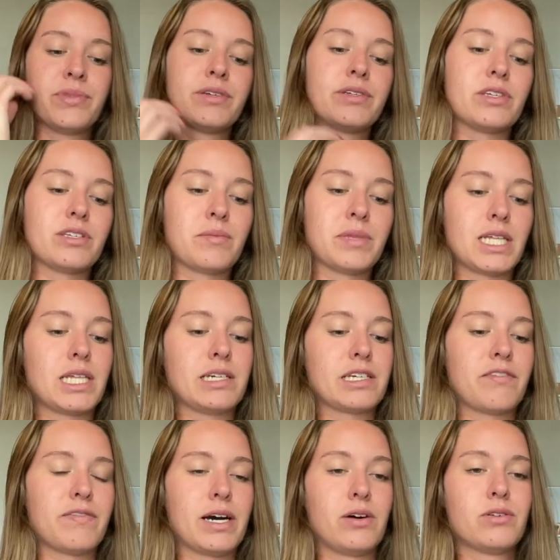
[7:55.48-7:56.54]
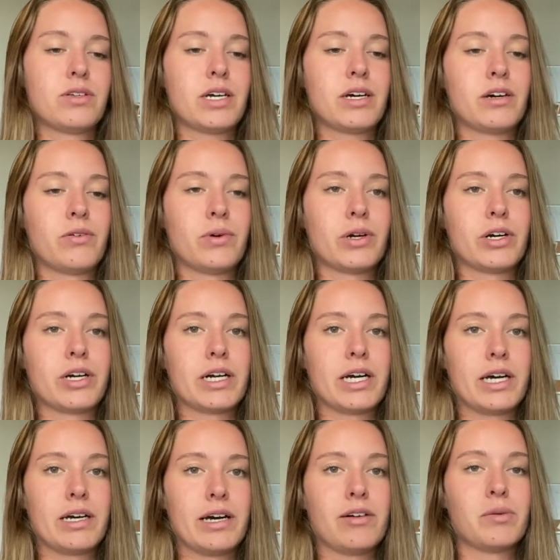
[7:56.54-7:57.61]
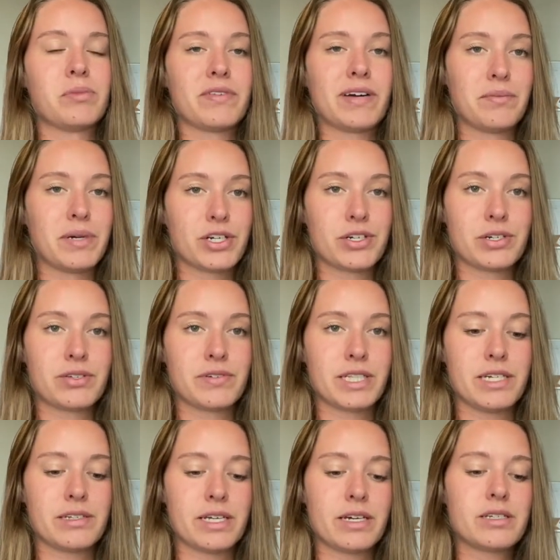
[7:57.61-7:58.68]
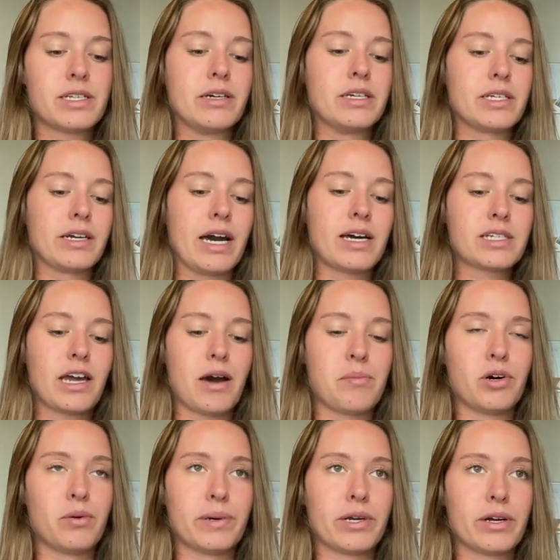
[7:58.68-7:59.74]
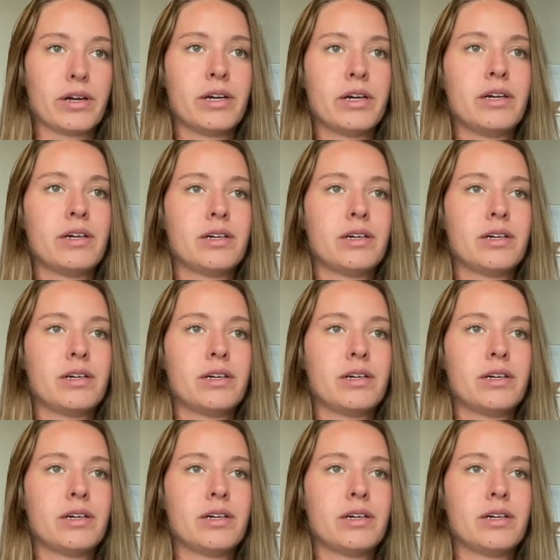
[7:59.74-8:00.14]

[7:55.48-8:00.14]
So some of the things I found were, I will provide pictures for these things, is a gas cap opener.